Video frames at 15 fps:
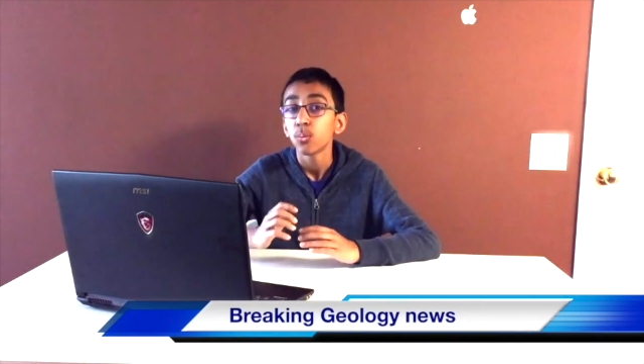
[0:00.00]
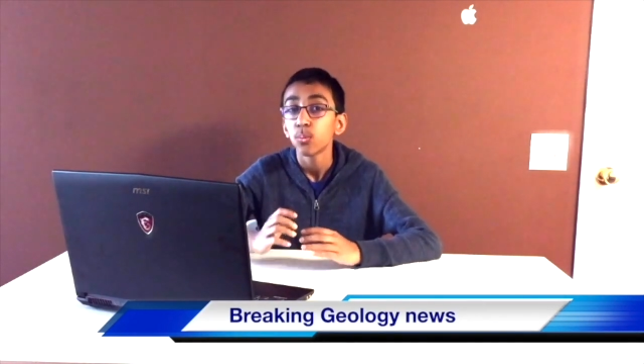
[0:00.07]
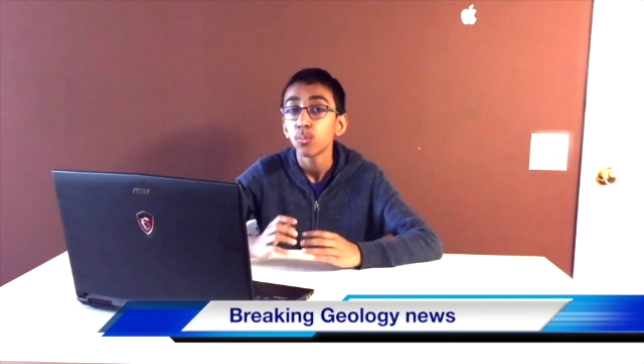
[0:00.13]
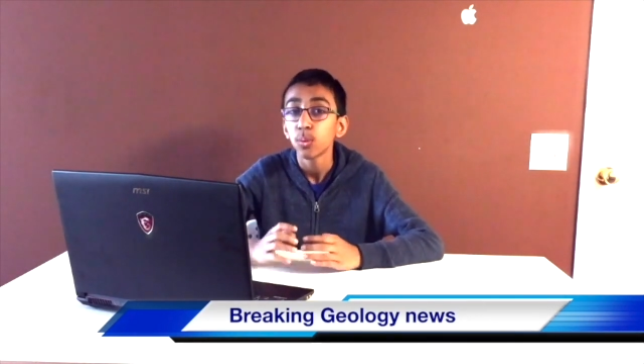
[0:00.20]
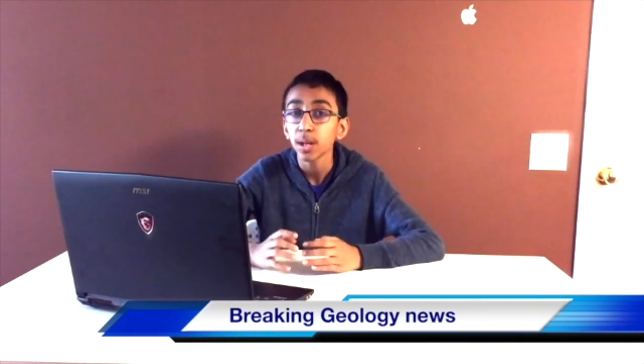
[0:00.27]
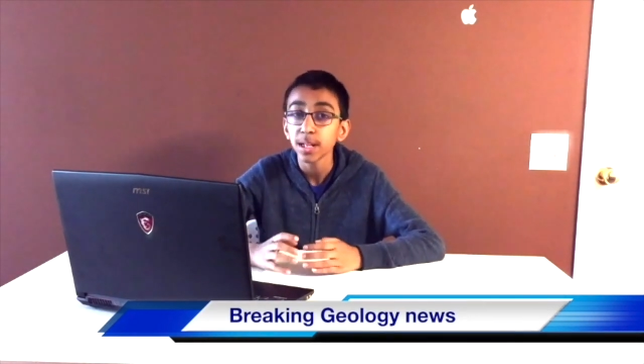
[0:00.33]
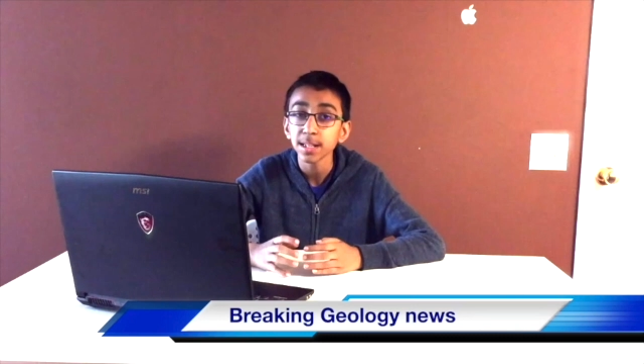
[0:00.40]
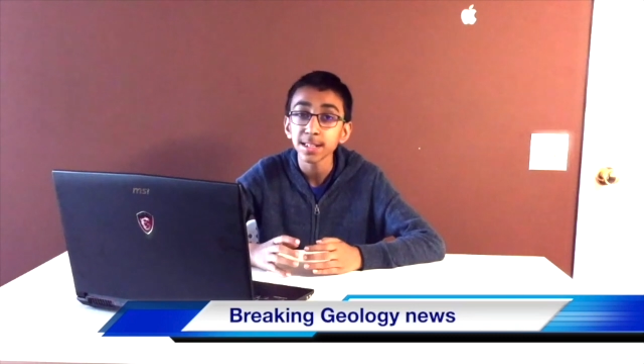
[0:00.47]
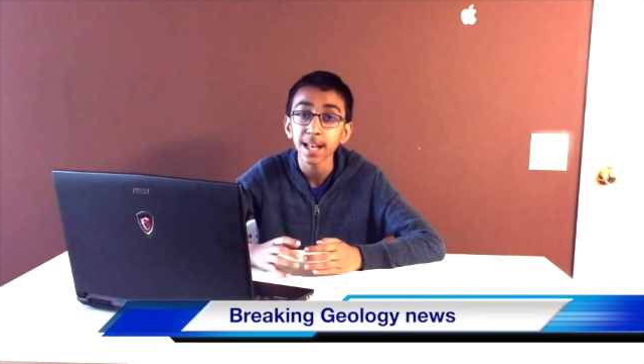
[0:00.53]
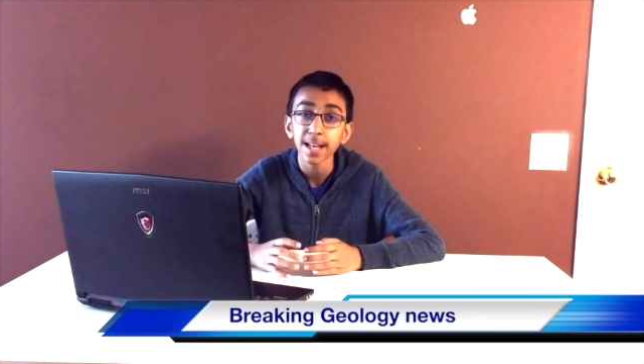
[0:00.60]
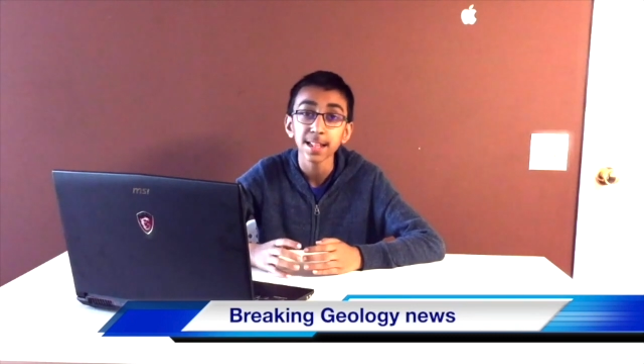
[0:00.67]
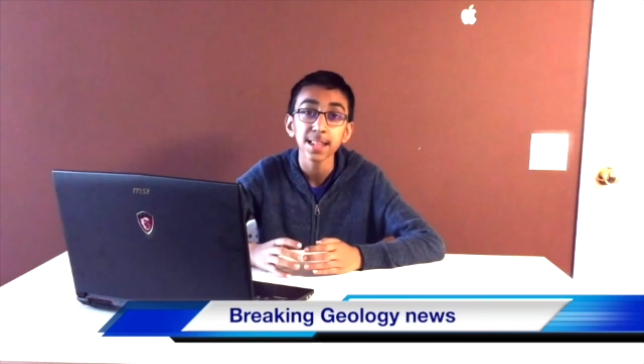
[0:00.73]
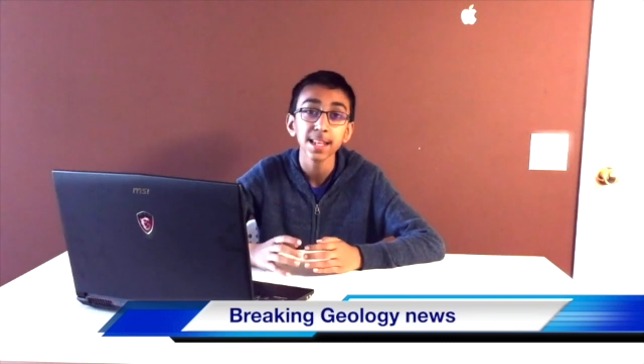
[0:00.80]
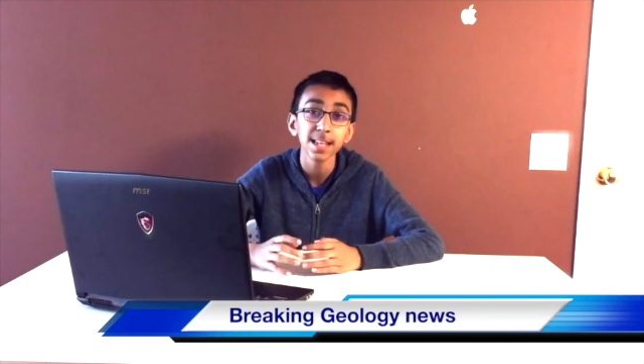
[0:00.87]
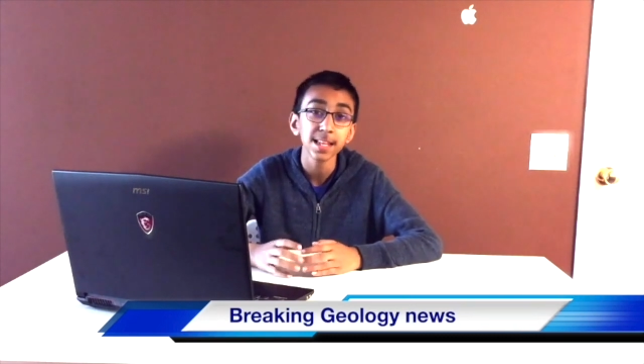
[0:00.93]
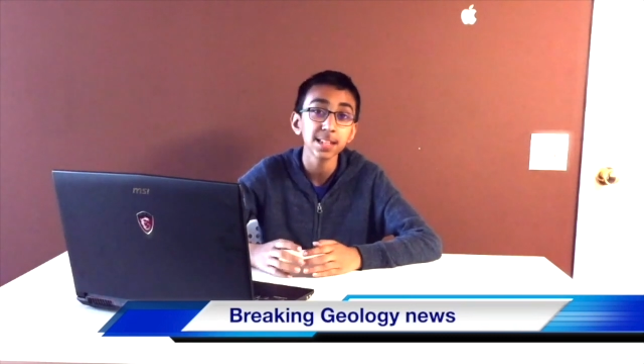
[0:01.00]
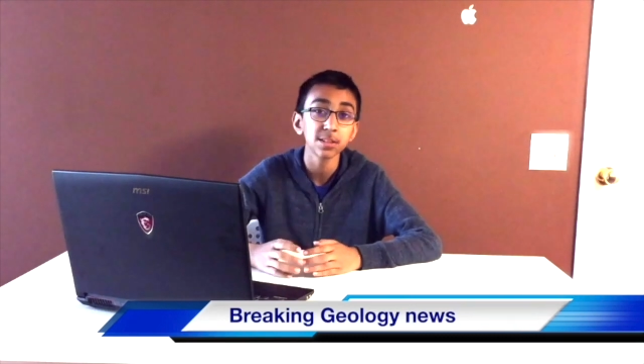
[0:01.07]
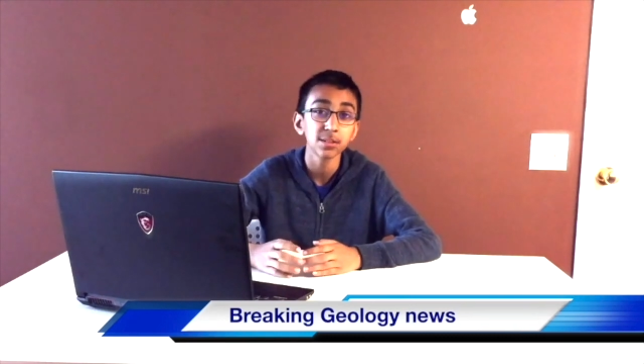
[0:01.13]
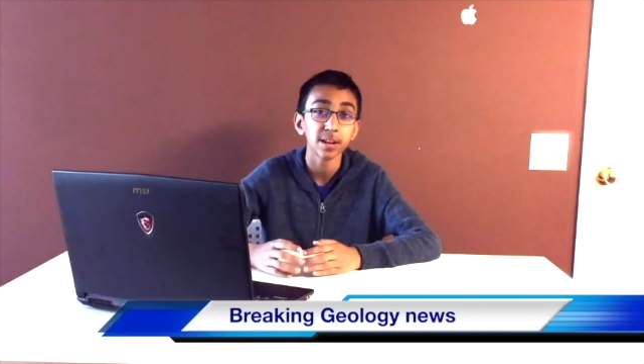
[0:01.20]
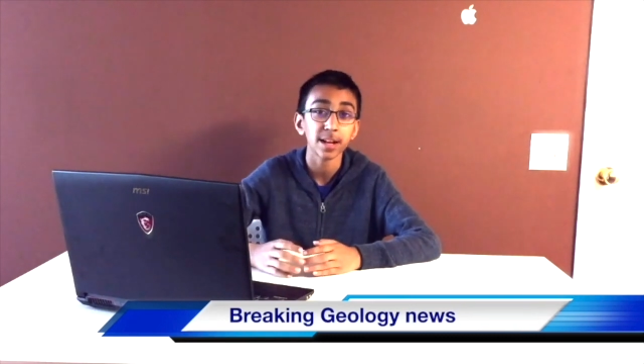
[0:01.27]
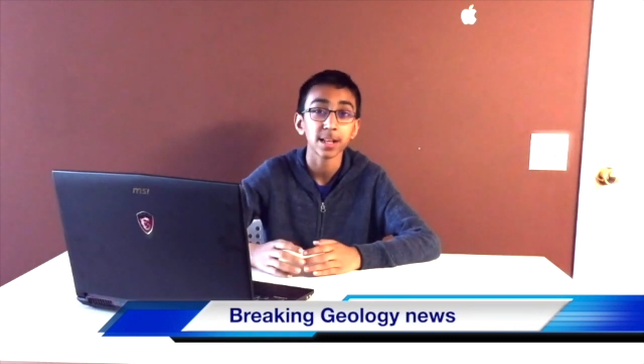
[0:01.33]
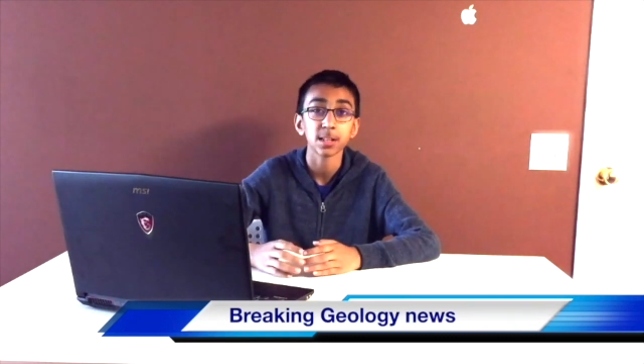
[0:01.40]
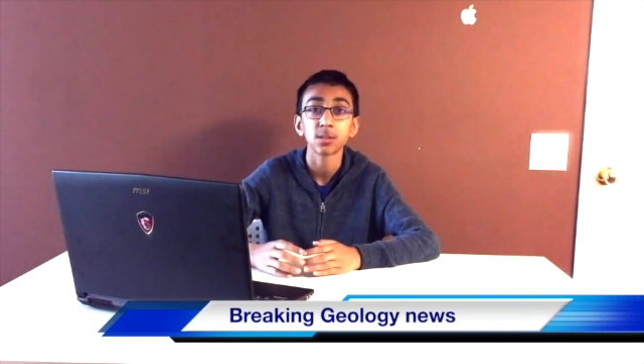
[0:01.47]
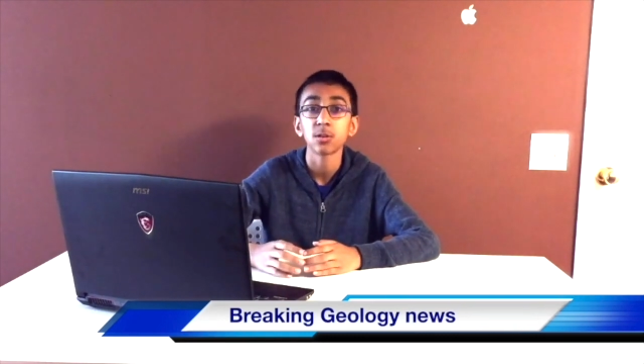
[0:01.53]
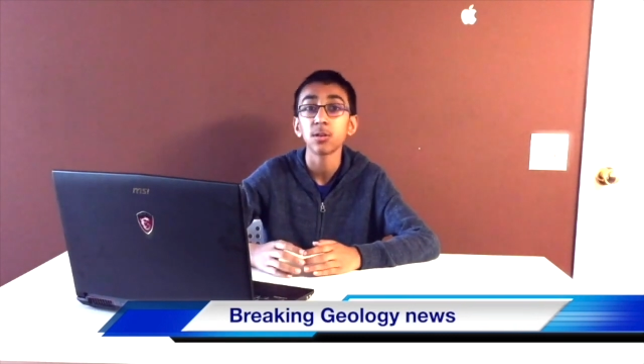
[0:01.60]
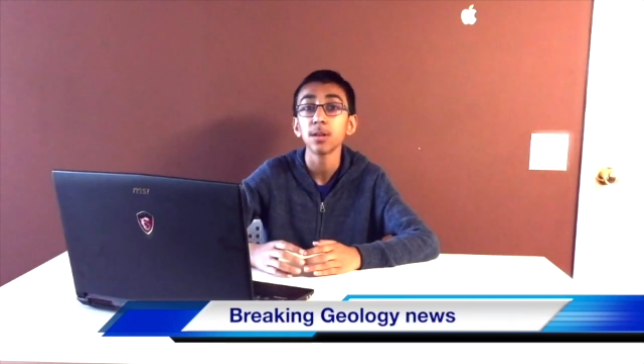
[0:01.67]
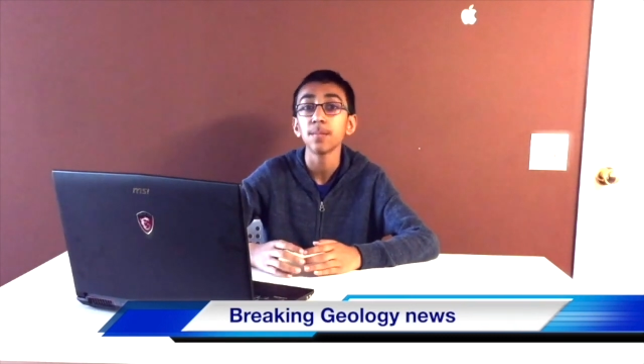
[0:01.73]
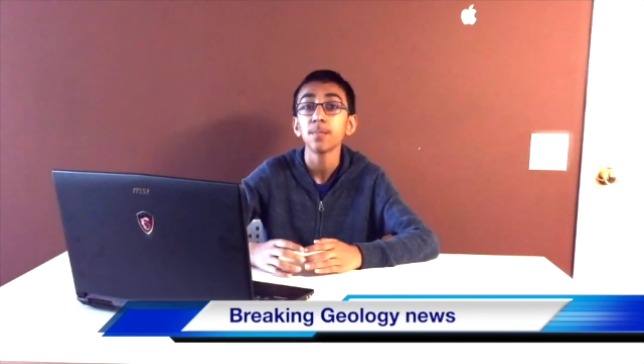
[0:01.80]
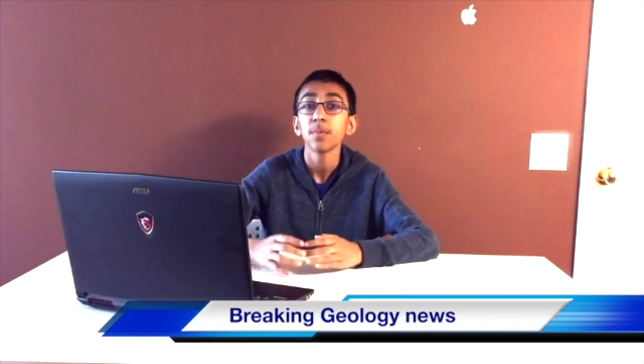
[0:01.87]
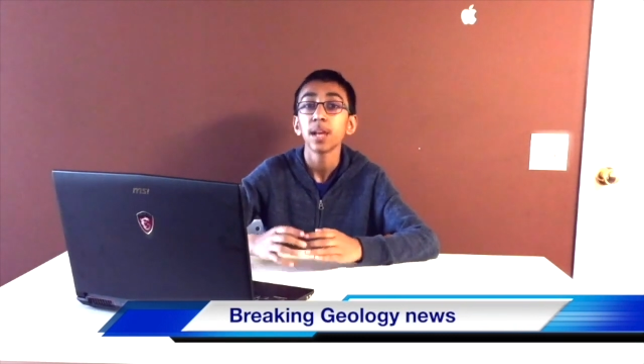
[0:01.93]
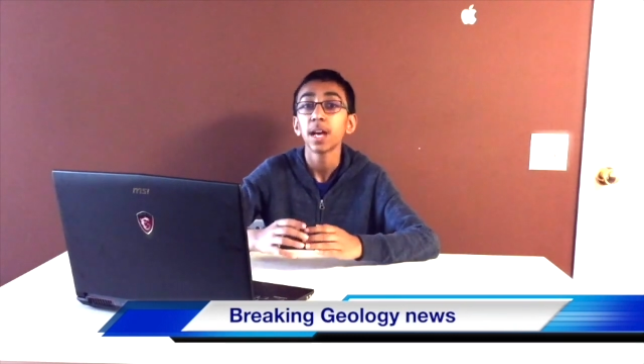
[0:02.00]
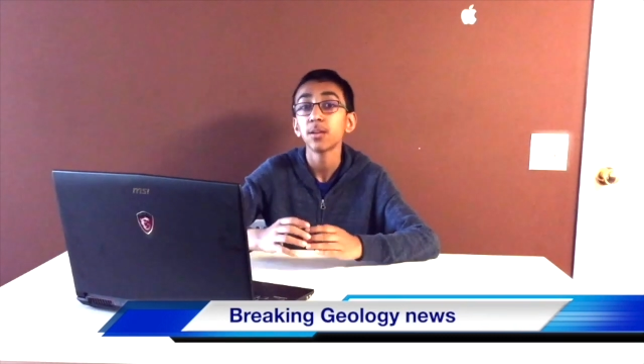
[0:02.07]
what exactly is Krakatoa,